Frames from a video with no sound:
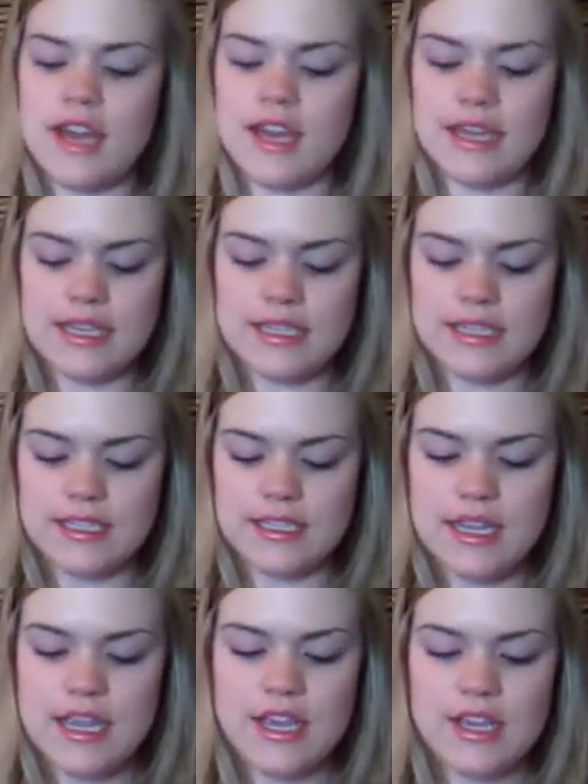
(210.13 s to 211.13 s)
And
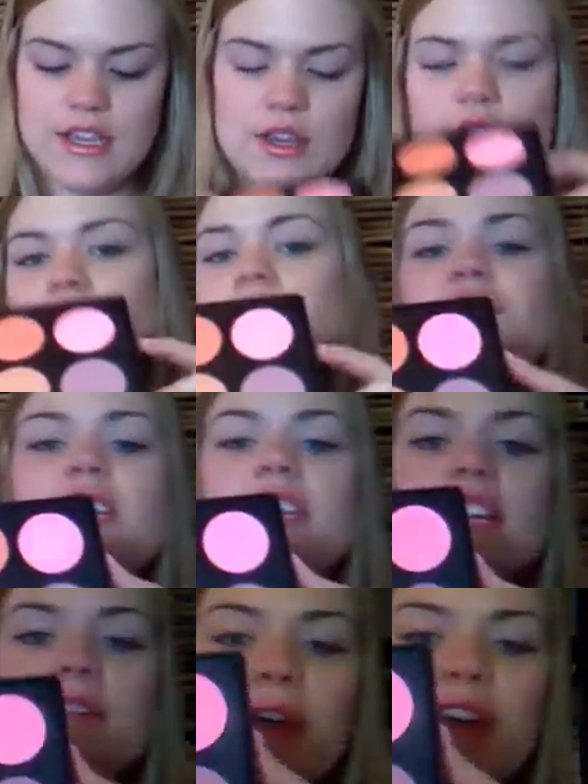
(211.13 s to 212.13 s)
you can
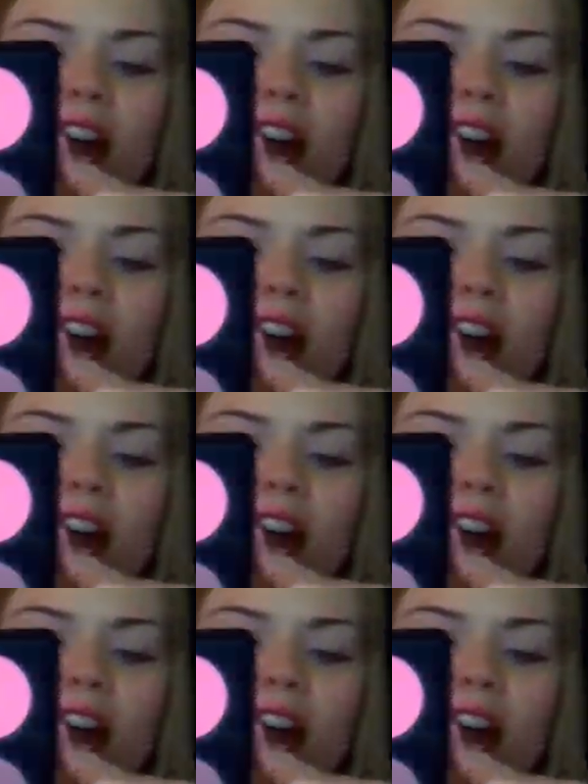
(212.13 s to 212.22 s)
see by